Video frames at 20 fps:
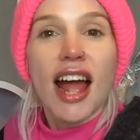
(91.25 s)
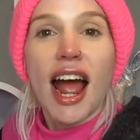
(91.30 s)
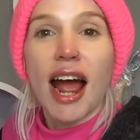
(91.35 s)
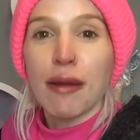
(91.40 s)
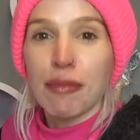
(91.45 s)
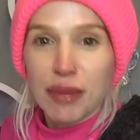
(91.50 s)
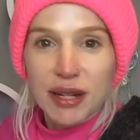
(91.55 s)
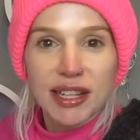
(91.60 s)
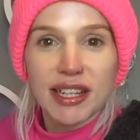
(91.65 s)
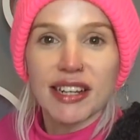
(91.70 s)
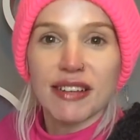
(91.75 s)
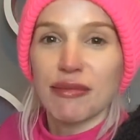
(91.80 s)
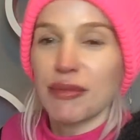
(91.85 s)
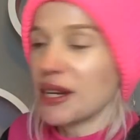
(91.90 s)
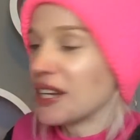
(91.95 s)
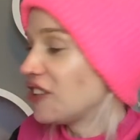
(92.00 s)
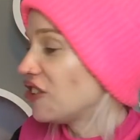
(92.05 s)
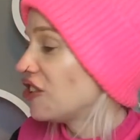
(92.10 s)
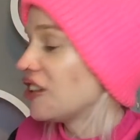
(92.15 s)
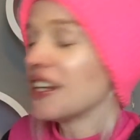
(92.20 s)
and believe
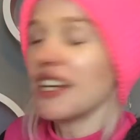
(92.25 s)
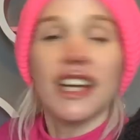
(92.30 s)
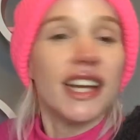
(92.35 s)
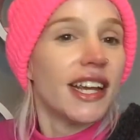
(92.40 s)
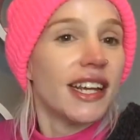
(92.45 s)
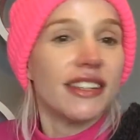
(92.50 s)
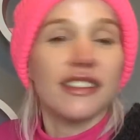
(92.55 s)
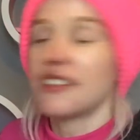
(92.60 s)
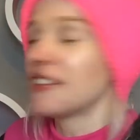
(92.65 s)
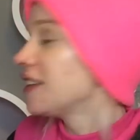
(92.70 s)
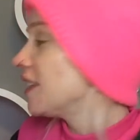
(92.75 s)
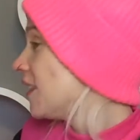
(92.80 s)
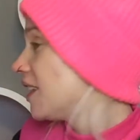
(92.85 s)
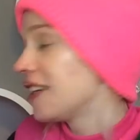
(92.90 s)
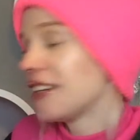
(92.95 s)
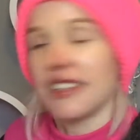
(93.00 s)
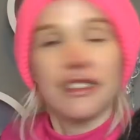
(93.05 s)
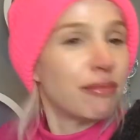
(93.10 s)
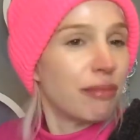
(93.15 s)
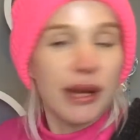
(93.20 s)
me, she
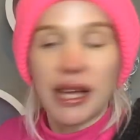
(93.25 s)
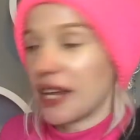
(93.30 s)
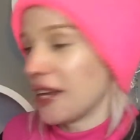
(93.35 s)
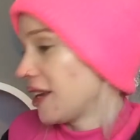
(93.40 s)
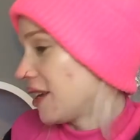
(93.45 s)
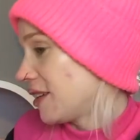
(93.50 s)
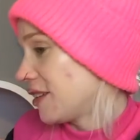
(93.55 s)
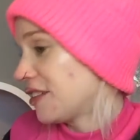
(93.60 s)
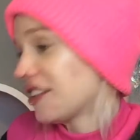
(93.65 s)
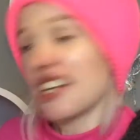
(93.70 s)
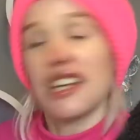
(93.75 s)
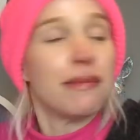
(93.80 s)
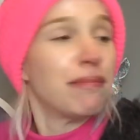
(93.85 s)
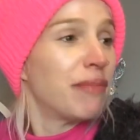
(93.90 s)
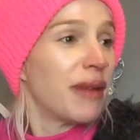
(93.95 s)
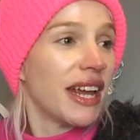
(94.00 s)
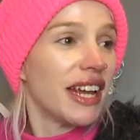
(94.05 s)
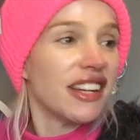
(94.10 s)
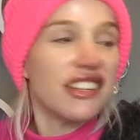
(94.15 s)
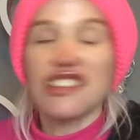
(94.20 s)
is big. She's
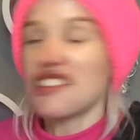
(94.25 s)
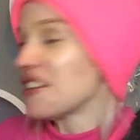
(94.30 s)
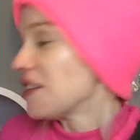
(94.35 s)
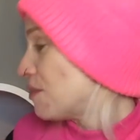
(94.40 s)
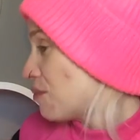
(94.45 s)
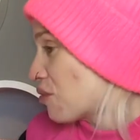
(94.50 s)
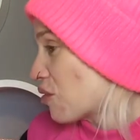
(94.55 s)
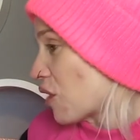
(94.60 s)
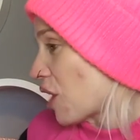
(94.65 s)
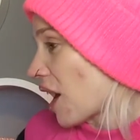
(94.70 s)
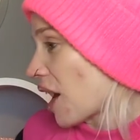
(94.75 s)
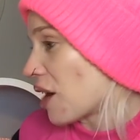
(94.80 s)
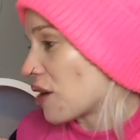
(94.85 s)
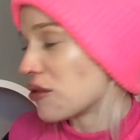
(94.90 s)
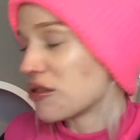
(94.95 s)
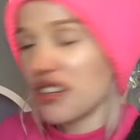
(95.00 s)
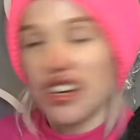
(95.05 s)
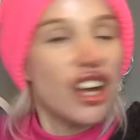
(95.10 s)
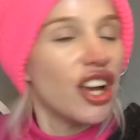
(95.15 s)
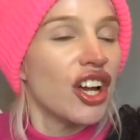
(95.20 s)
big, she's
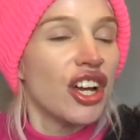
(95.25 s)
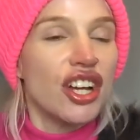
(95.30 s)
proud,